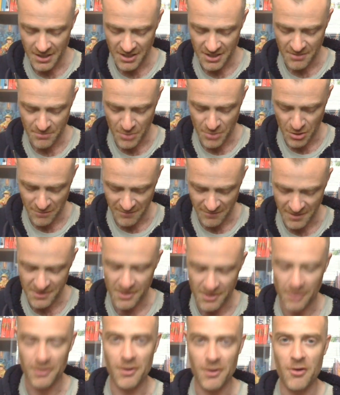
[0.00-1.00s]
The movie had
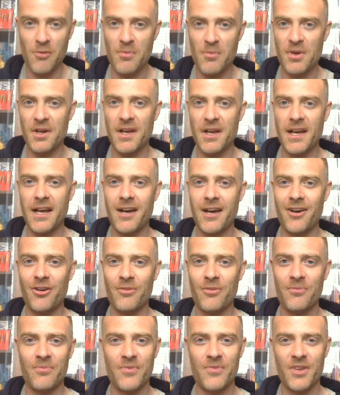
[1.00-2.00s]
not long been
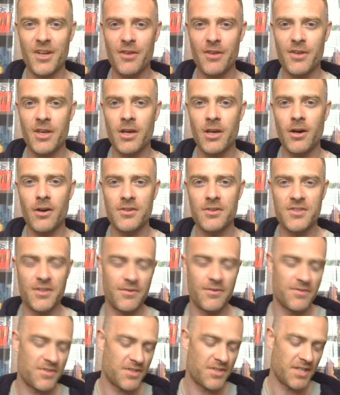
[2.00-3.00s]
out. You know, the
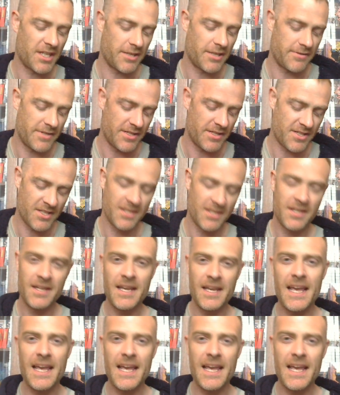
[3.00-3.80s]
cartoon series.